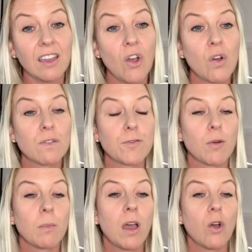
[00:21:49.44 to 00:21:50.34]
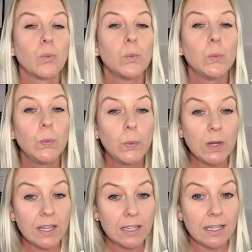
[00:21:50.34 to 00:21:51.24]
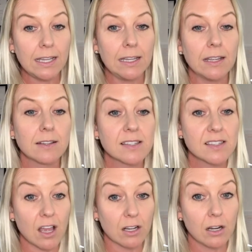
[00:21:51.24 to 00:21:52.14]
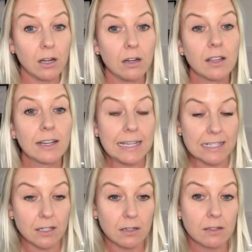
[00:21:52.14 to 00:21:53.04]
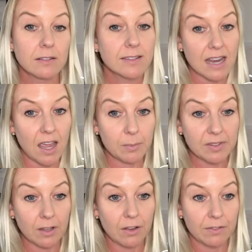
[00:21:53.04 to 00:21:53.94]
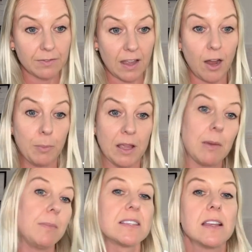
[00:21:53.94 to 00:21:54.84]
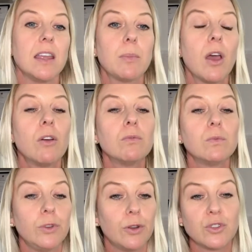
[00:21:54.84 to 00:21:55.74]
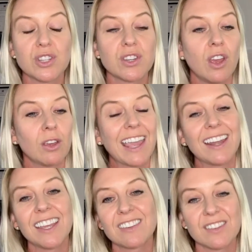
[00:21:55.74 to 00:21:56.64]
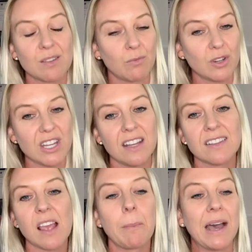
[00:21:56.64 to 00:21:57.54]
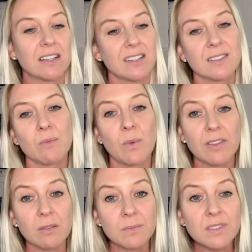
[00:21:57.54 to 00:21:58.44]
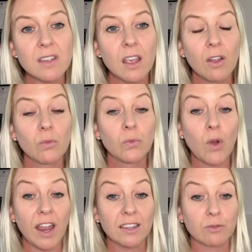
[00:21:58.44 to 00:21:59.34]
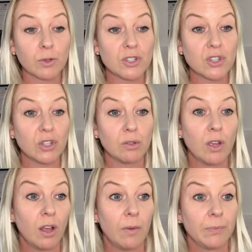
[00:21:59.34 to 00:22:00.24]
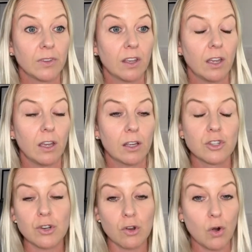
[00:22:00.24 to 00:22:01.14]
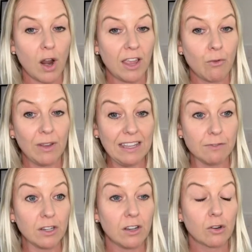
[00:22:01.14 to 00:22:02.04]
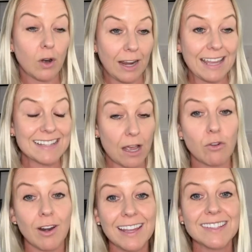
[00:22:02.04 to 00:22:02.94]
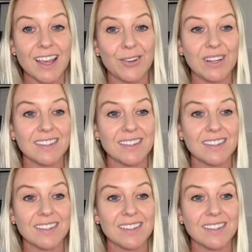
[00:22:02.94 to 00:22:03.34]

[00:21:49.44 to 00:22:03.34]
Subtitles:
from really subtle little steps of helping a baby sleep, you know, just getting into some routines and patterns and rhythms, right through to control crying or even crying it out. Crying it out is